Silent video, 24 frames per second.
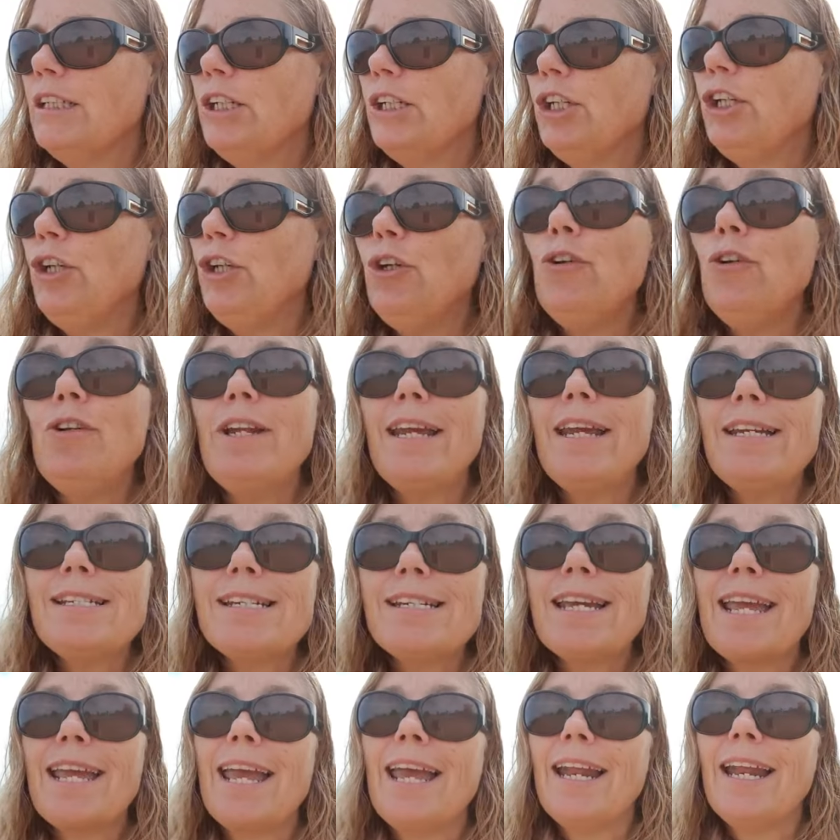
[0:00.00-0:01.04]
You need
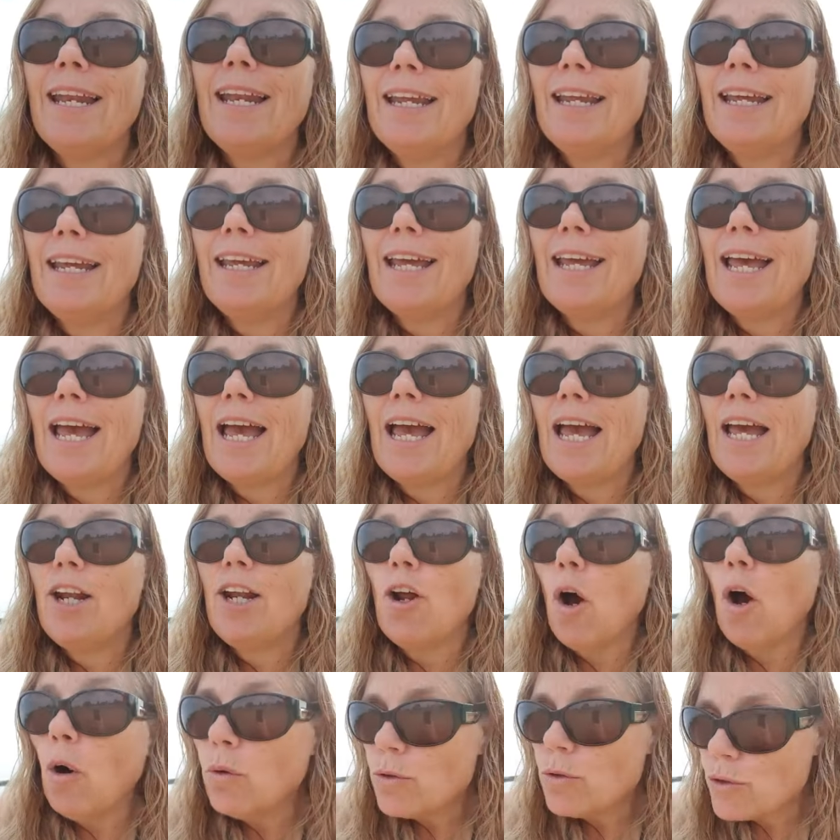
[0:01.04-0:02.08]
to get an
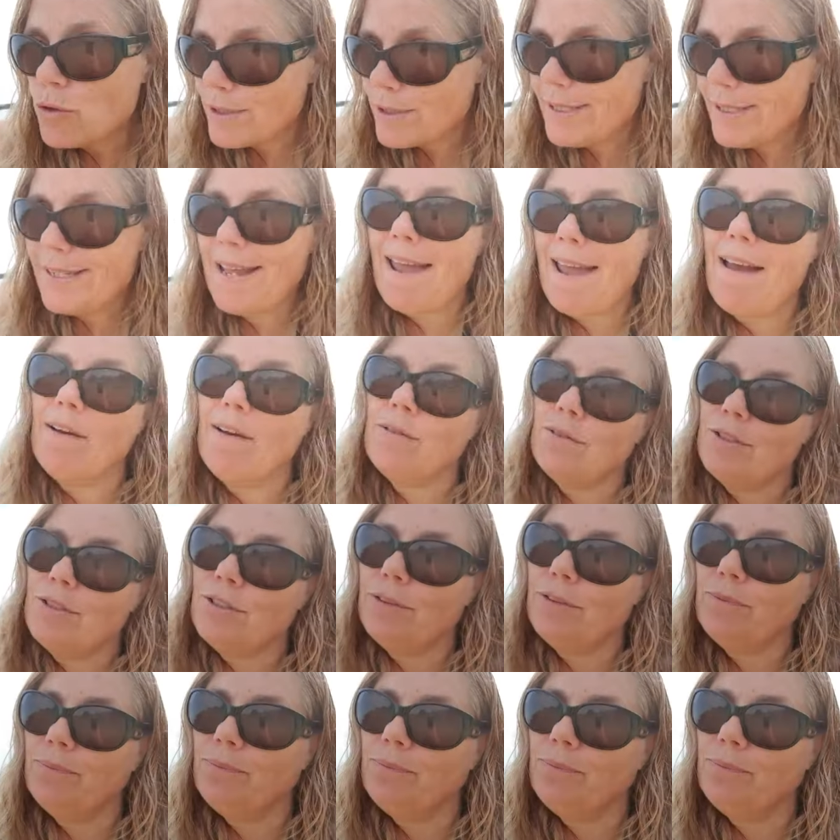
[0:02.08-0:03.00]
ultrasound.